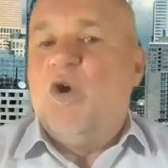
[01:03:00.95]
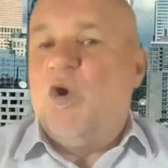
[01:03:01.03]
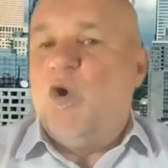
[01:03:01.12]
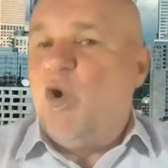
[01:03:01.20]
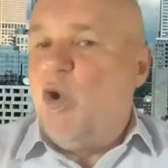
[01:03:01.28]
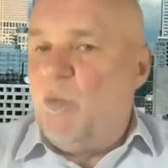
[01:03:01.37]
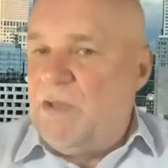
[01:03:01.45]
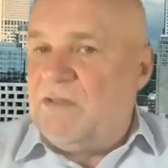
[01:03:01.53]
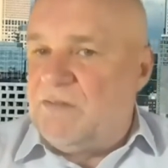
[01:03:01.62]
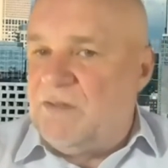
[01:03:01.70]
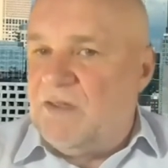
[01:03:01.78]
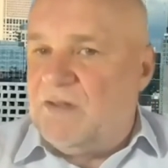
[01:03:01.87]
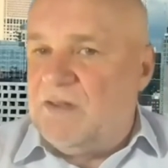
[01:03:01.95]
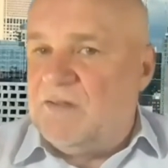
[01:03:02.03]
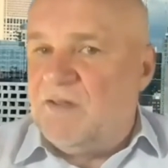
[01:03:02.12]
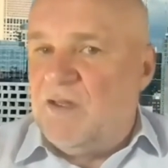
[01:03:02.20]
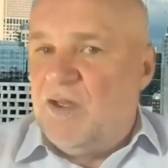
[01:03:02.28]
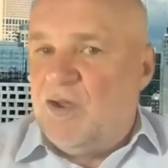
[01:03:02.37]
All big
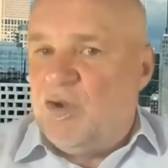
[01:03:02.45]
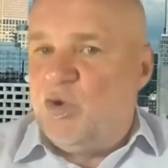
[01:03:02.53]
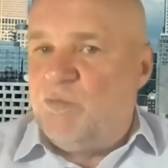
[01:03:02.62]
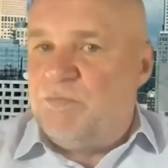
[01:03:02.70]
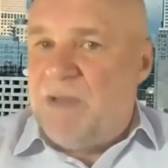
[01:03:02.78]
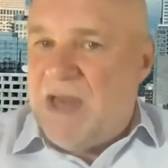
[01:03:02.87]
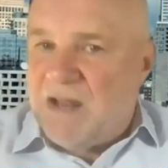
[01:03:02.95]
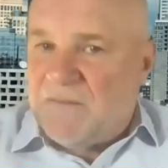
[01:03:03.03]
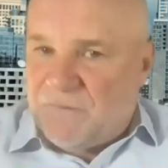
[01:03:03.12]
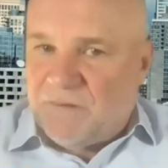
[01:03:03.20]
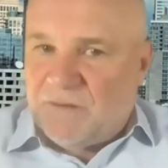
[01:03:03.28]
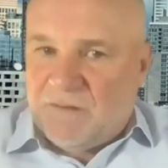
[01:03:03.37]
cities could benefit